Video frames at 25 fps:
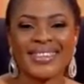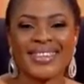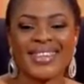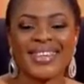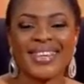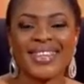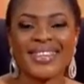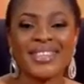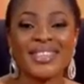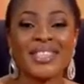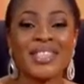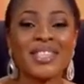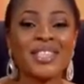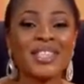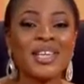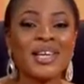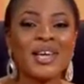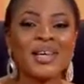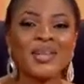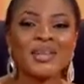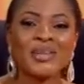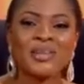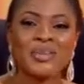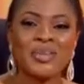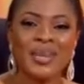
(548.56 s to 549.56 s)
This is
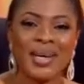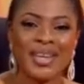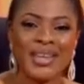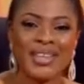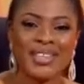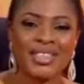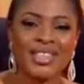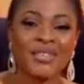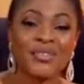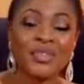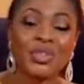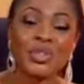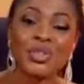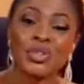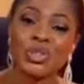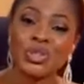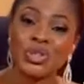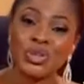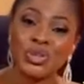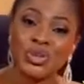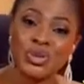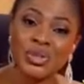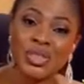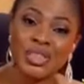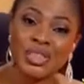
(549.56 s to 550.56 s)
HealthWise. If you're just
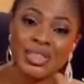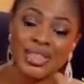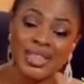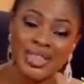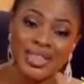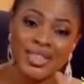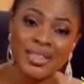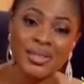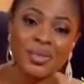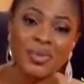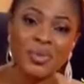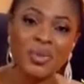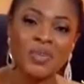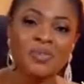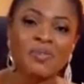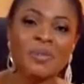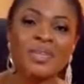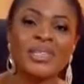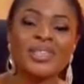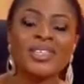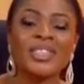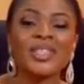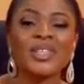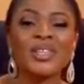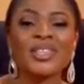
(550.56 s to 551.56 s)
tuning in, we've been
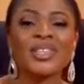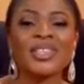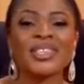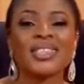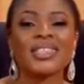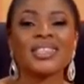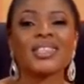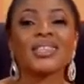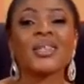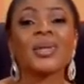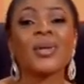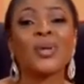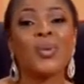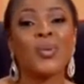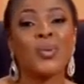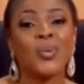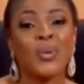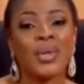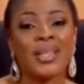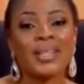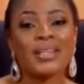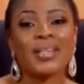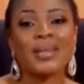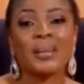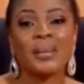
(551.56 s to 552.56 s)
discussing
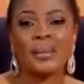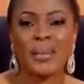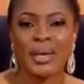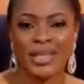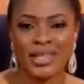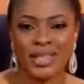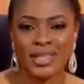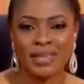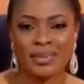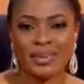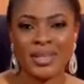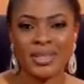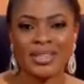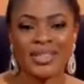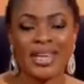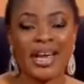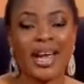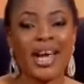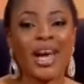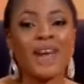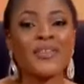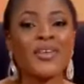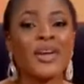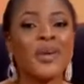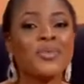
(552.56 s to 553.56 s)
with management. I
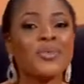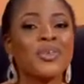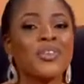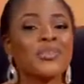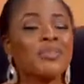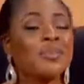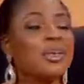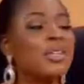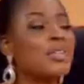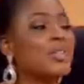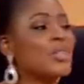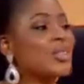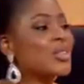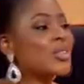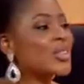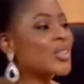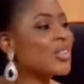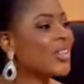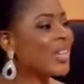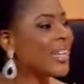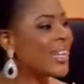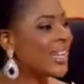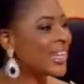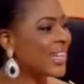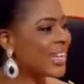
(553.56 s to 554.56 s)
have here with me Dr.
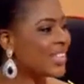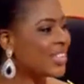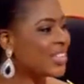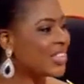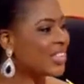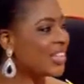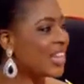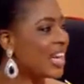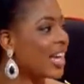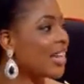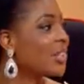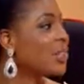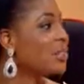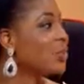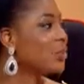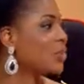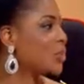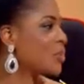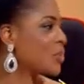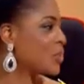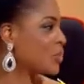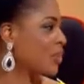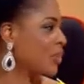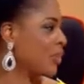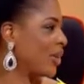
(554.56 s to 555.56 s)
Nkechi and
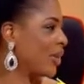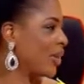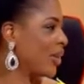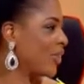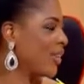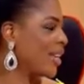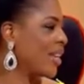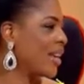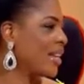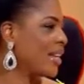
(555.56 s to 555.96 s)
Dr. Brown.